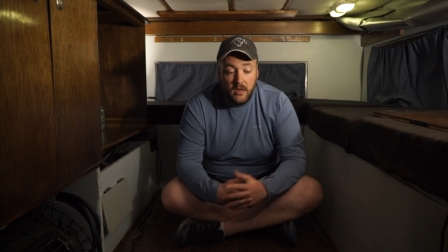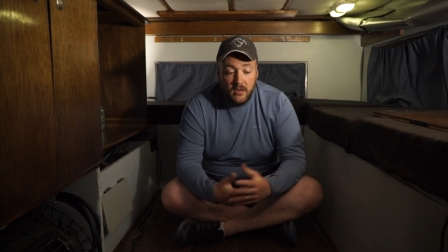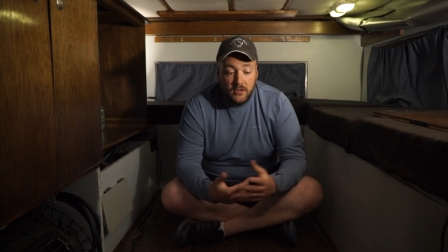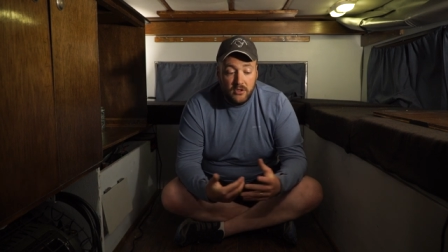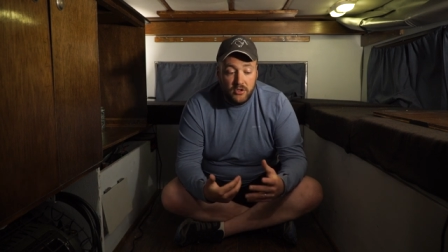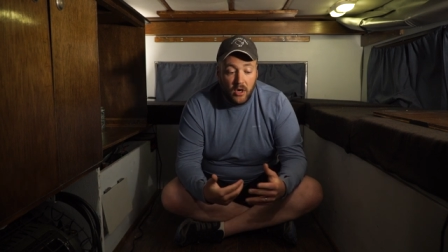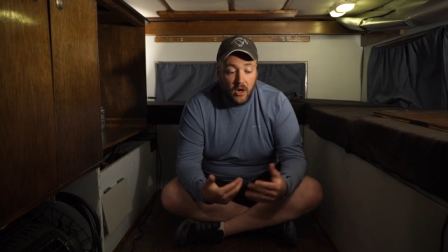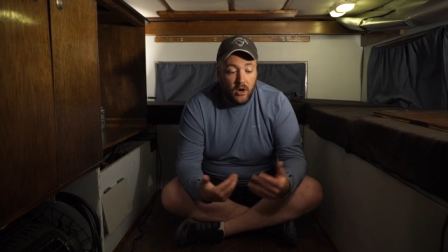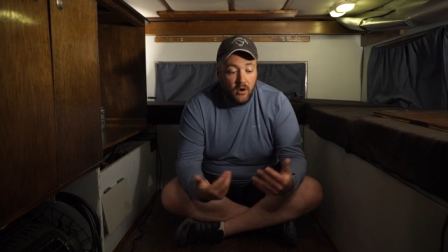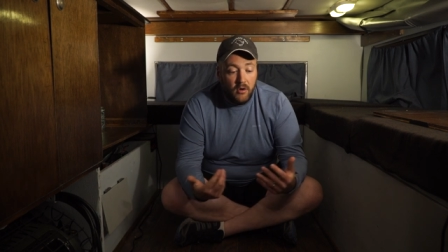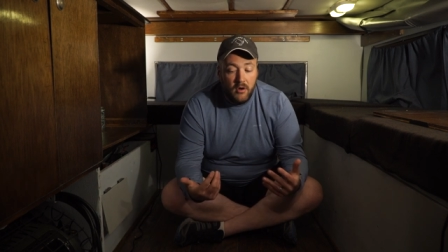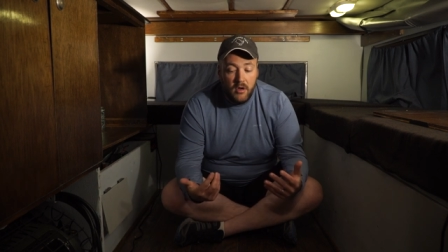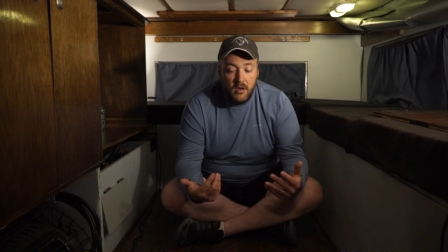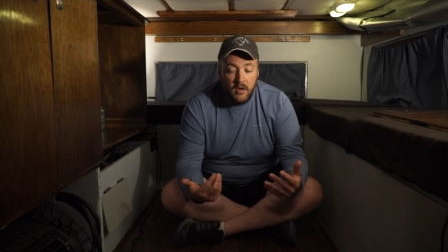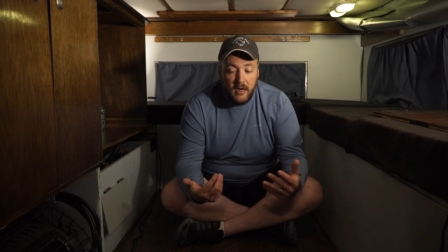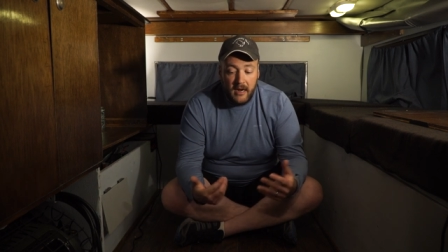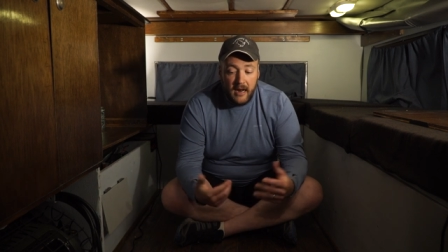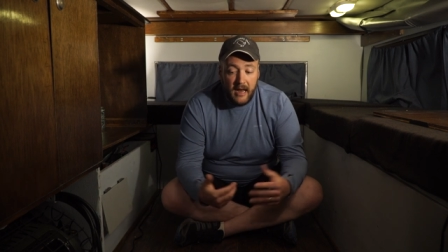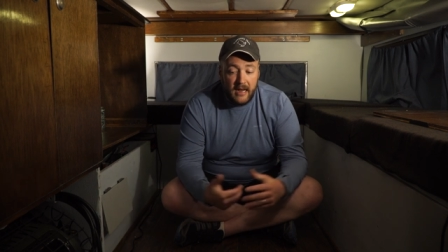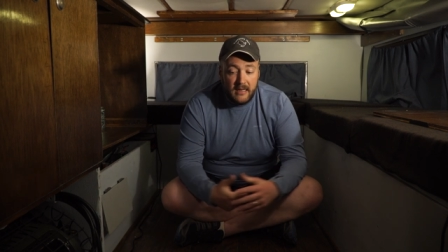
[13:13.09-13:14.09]
So,
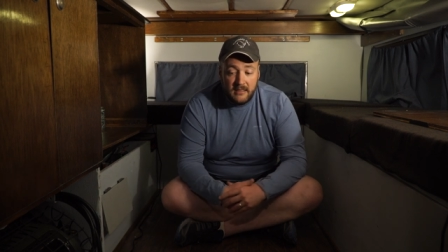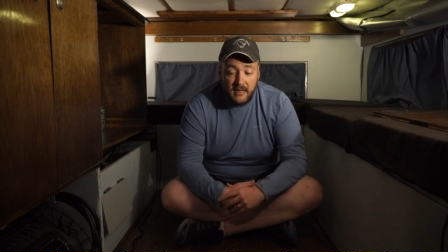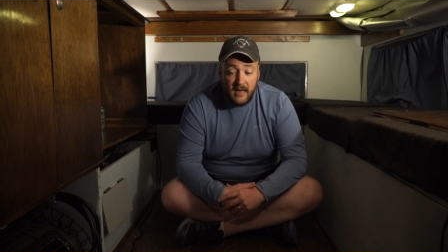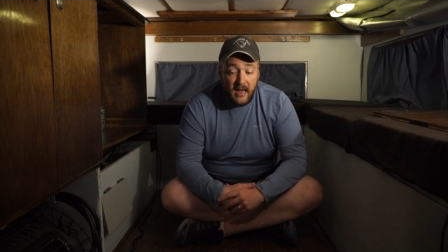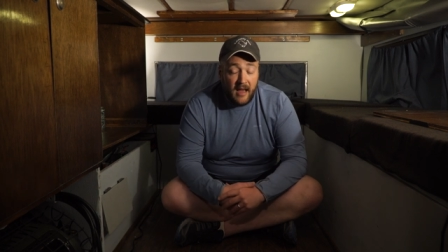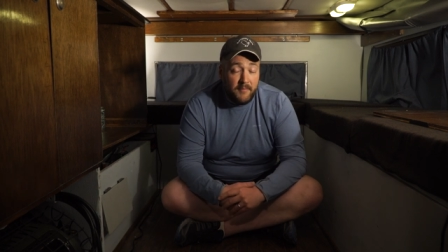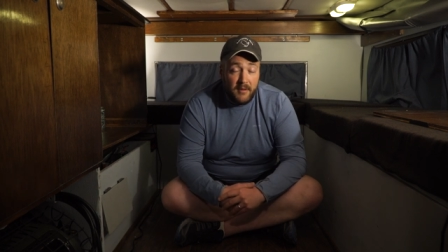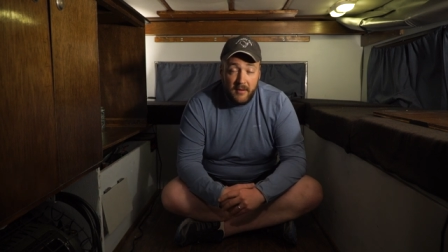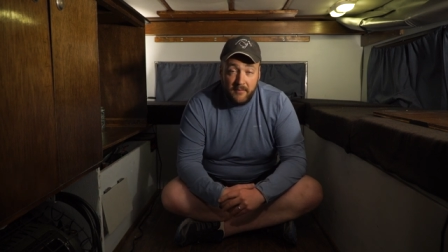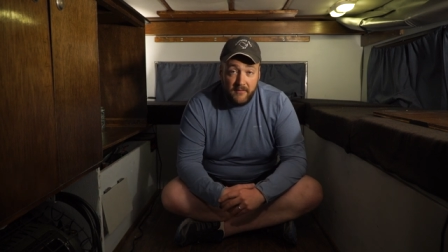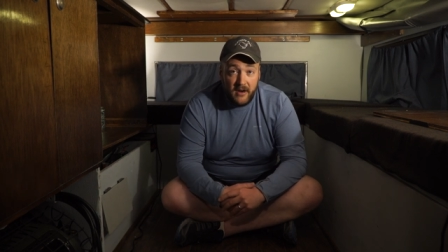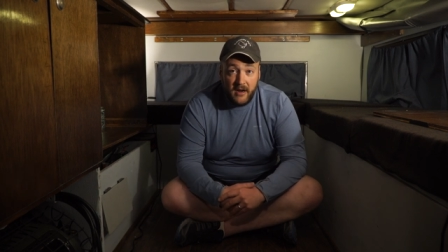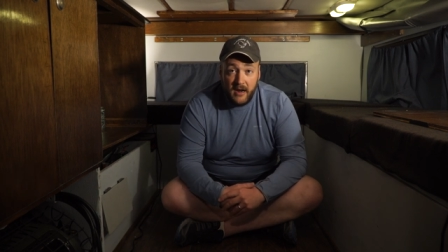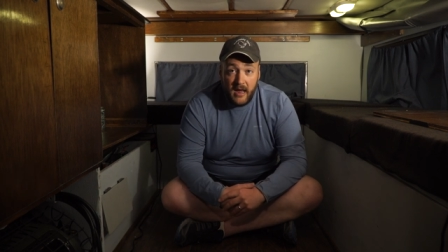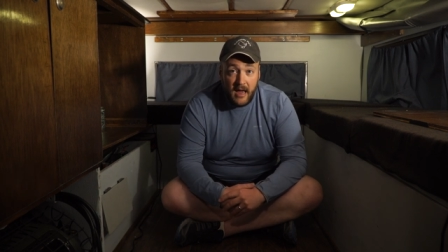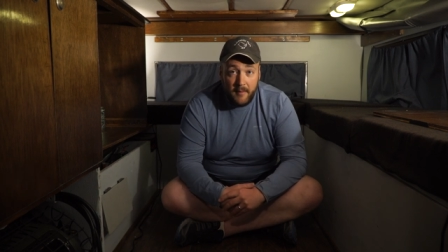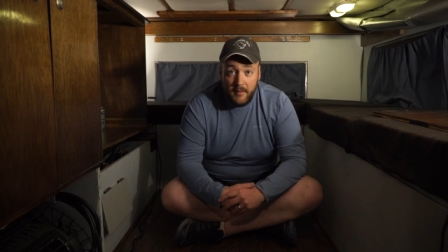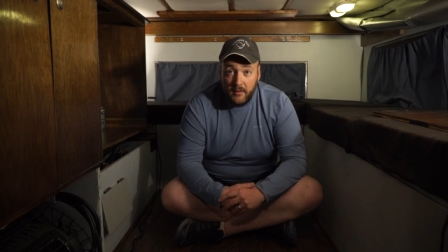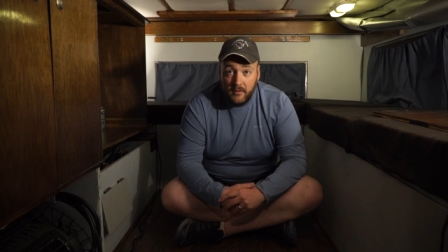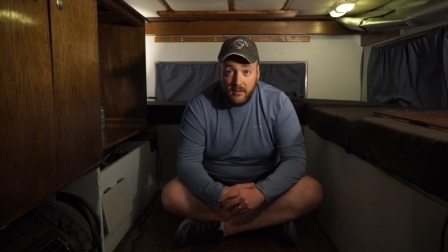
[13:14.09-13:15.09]
in hindsight, I've been very
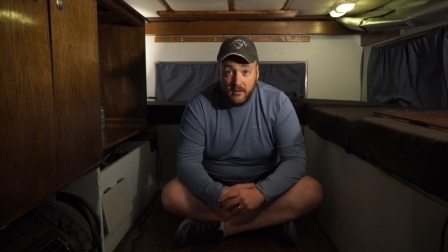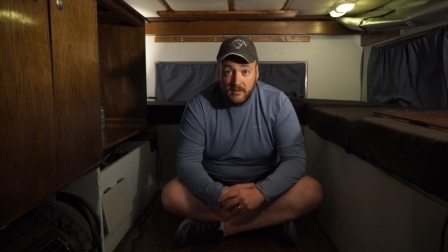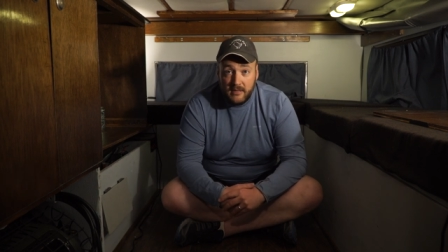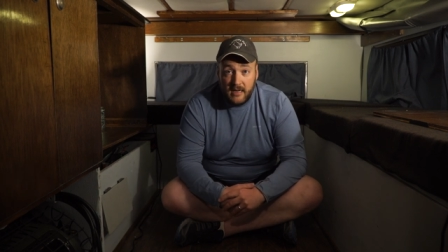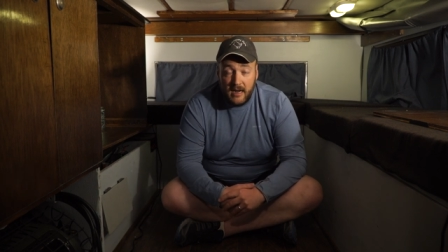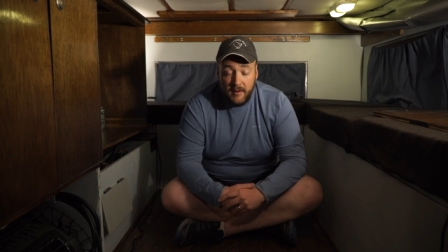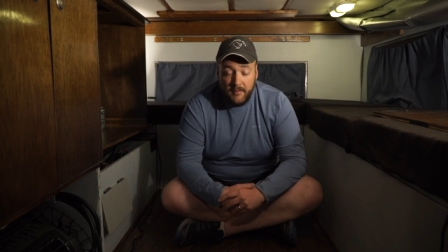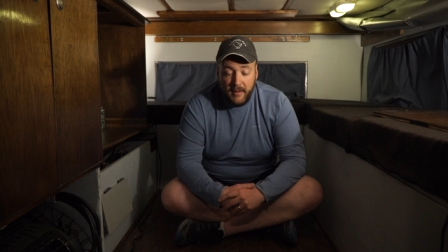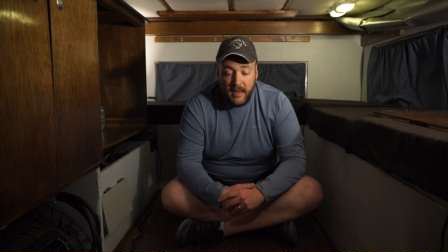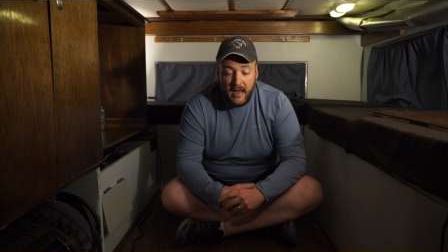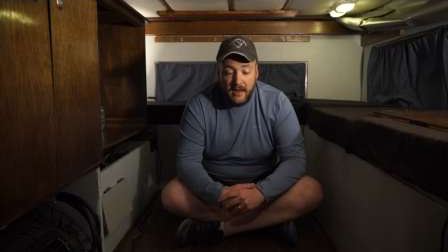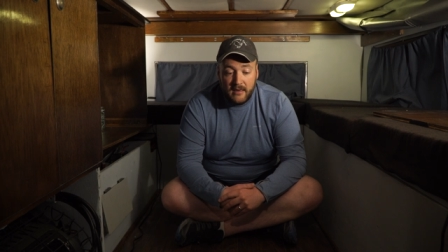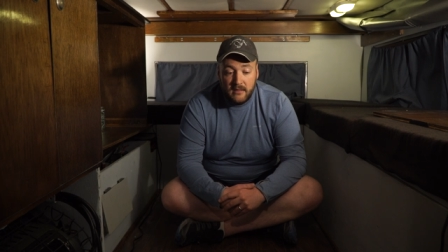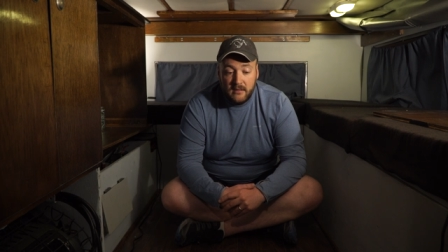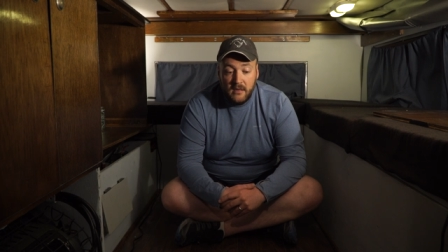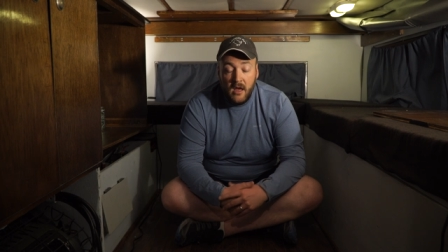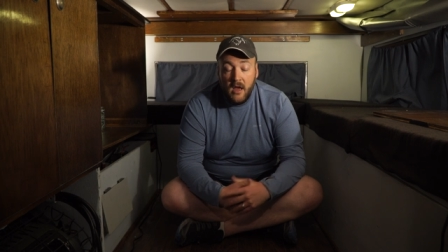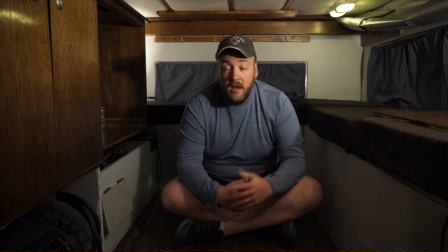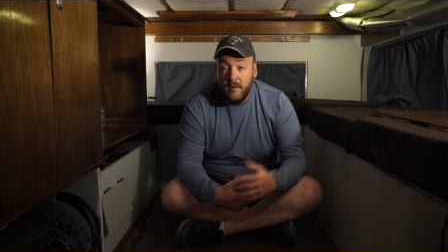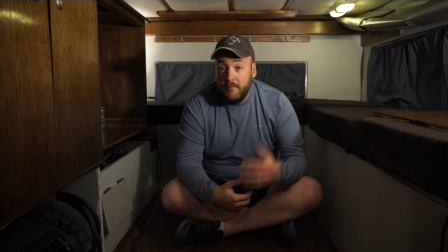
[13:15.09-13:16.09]
happy with those airbags.